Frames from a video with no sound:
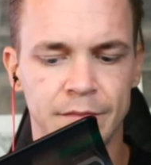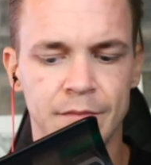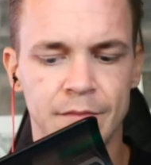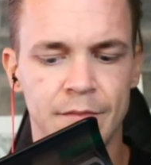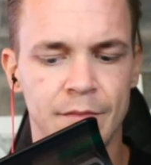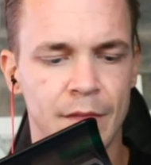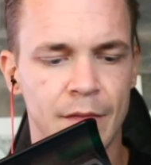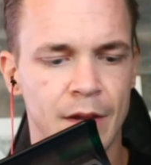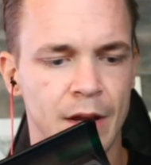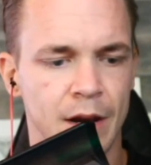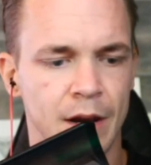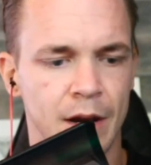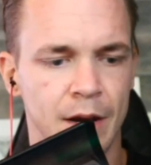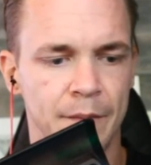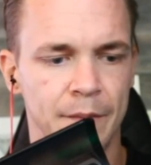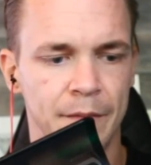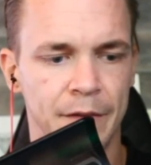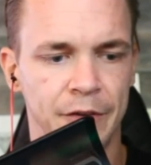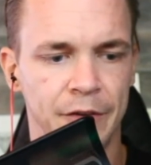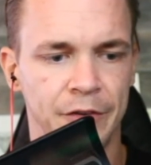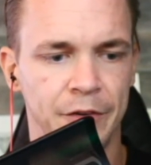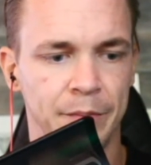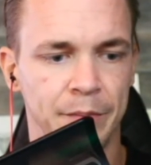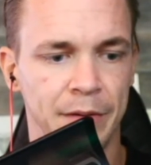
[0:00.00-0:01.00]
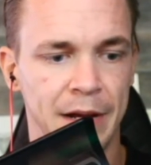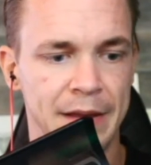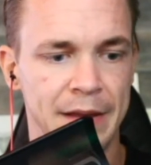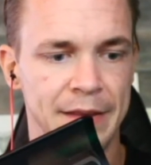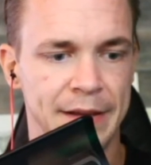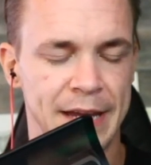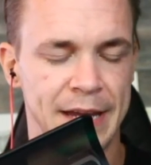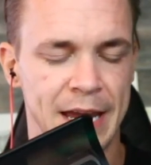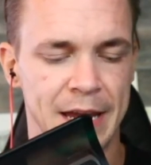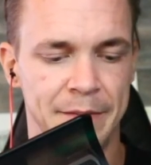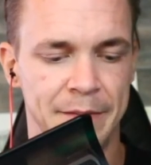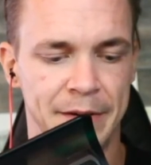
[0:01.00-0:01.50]
the supply that
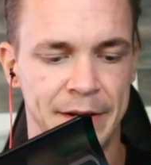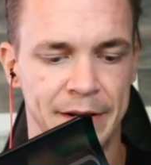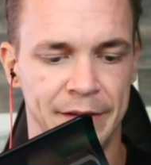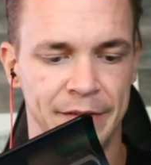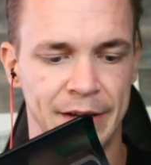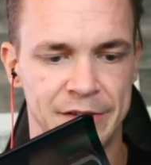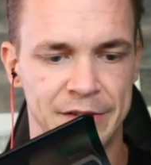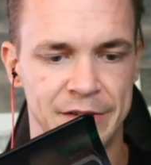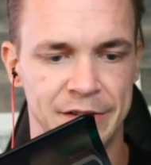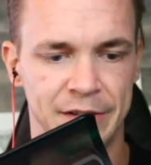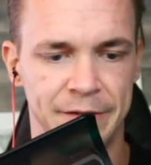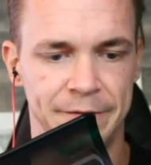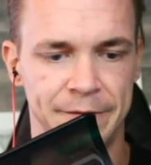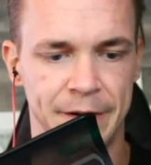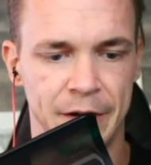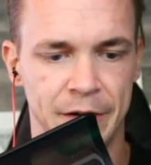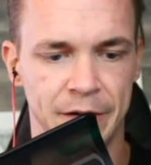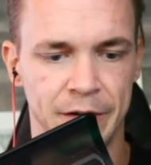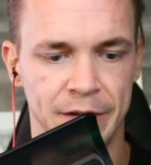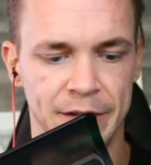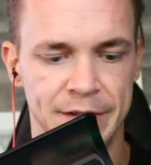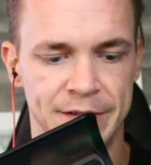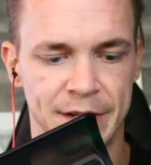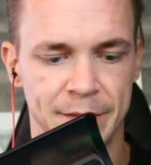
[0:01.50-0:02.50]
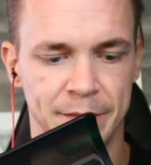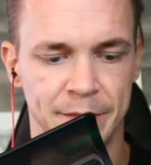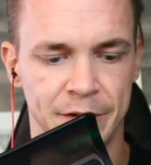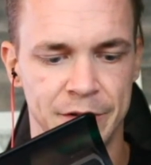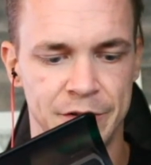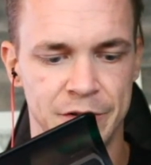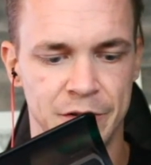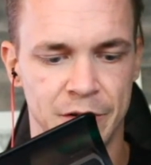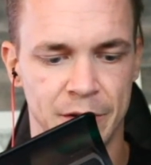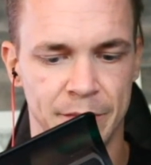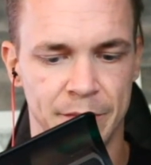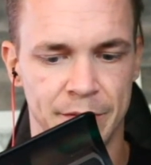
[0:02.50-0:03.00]
came in is actually fairly similar
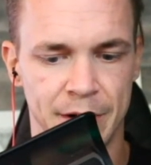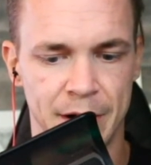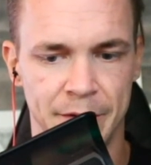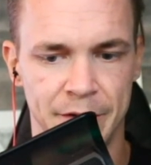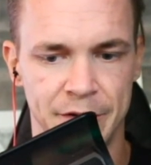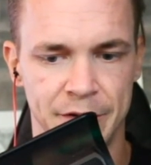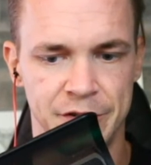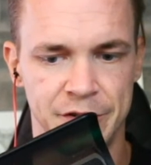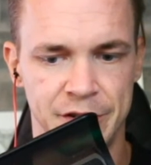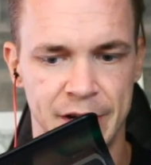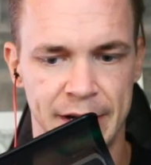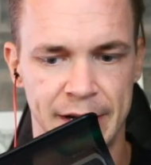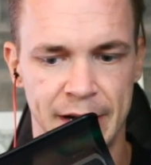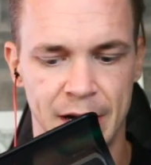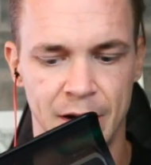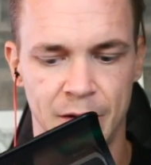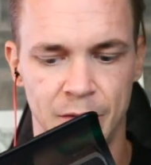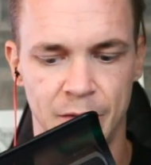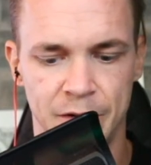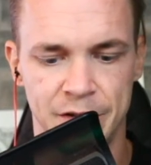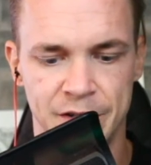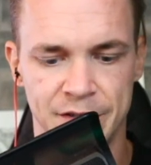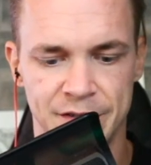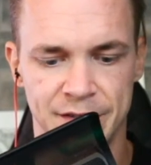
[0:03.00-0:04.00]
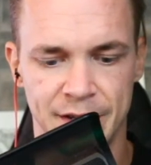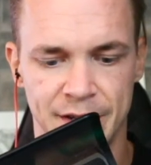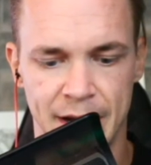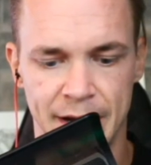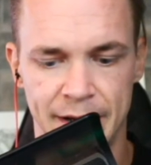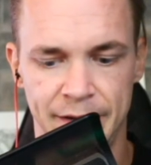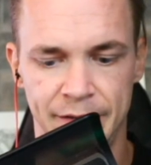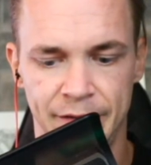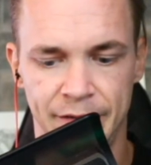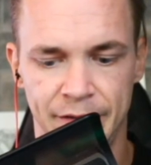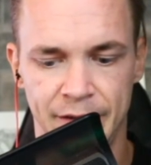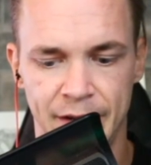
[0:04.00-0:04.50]
to our primary shakeout, which is
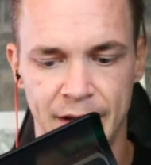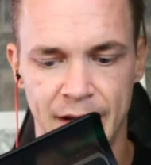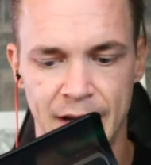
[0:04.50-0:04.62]
nice.